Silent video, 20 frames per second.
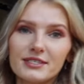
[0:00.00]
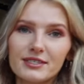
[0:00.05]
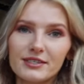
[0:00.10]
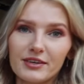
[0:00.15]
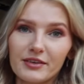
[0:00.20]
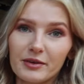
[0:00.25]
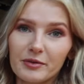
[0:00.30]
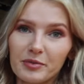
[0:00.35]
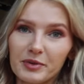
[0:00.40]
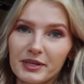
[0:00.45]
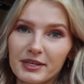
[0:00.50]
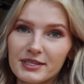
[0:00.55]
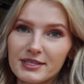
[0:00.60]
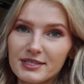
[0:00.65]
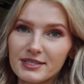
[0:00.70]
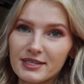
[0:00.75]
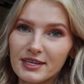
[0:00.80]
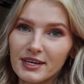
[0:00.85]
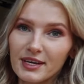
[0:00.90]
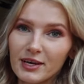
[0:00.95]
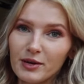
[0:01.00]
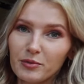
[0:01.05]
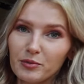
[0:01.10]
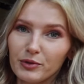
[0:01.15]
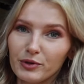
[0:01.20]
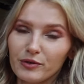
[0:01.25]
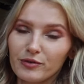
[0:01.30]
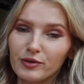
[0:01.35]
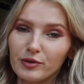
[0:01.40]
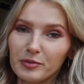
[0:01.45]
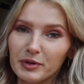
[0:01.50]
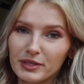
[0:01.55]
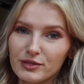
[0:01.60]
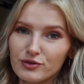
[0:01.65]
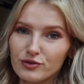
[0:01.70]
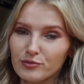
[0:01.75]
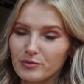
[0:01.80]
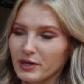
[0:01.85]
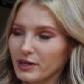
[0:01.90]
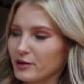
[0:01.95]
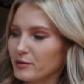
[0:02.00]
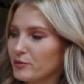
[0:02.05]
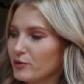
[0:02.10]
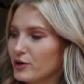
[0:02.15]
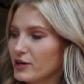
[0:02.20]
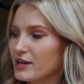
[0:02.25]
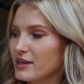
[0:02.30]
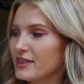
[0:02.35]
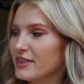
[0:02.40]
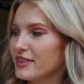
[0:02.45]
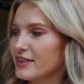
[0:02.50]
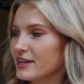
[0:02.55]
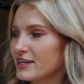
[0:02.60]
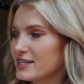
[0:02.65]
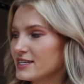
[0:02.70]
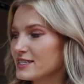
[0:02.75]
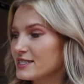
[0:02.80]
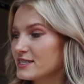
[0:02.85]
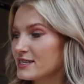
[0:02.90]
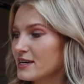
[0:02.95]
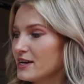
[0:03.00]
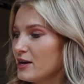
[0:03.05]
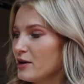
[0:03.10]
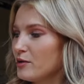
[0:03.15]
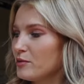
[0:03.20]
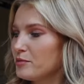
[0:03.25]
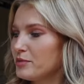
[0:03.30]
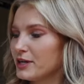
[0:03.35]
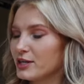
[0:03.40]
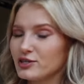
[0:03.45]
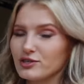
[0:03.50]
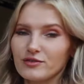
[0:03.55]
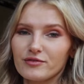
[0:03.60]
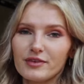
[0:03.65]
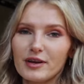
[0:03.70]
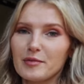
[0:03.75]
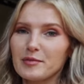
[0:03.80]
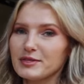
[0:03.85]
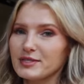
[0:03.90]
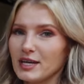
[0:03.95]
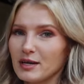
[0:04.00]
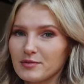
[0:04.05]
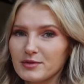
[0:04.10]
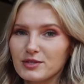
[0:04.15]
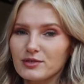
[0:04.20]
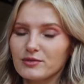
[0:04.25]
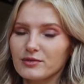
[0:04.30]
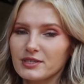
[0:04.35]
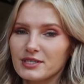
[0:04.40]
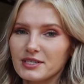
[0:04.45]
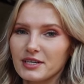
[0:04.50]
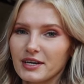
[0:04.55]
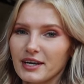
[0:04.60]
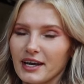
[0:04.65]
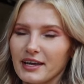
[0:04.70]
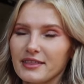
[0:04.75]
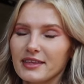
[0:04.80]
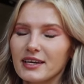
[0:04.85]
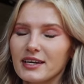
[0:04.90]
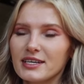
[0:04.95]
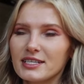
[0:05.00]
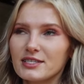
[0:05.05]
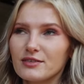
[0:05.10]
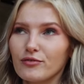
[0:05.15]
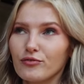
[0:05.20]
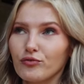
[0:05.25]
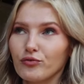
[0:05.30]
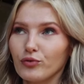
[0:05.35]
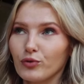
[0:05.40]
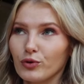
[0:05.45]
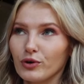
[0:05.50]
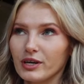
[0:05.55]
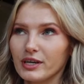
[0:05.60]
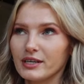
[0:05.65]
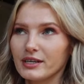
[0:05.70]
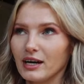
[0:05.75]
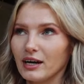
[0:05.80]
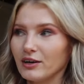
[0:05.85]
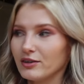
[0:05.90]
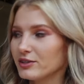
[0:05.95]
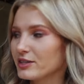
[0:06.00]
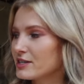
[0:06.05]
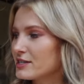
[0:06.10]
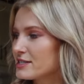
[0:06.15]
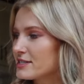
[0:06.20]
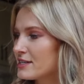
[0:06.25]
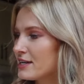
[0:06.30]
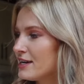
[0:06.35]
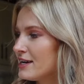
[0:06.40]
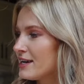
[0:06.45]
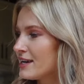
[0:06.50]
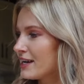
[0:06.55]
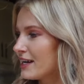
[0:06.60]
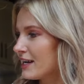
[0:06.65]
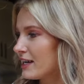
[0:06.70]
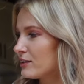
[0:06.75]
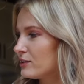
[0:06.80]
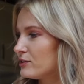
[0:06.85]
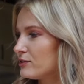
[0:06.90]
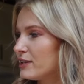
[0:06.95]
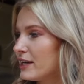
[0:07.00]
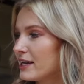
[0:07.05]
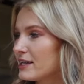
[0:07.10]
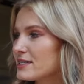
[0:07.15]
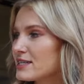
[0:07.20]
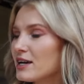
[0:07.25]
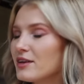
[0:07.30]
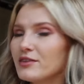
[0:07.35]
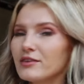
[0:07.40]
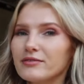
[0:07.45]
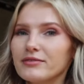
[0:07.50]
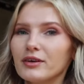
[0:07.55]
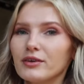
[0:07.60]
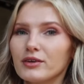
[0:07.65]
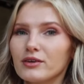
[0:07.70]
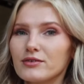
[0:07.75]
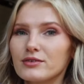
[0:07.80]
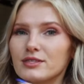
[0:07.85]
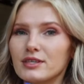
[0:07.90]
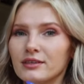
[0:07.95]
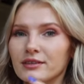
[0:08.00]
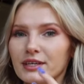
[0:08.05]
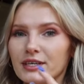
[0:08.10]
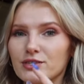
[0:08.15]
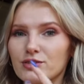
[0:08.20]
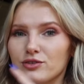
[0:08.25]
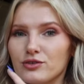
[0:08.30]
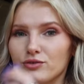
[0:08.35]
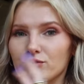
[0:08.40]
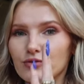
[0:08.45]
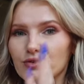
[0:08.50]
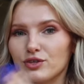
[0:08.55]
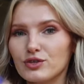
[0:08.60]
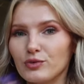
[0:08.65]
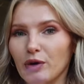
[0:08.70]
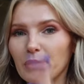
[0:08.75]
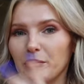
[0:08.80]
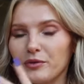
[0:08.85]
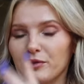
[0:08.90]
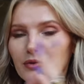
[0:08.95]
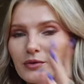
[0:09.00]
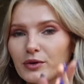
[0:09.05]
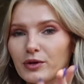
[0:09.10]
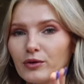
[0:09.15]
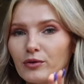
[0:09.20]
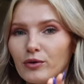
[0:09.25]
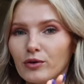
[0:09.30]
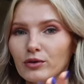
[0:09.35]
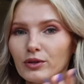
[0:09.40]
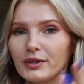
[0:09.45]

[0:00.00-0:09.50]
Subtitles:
is another piece, Beautiful by Drew Barrymore. This picture frame is absolutely stunning. I think it's $40, and you can't tell in the photos unless you swipe through or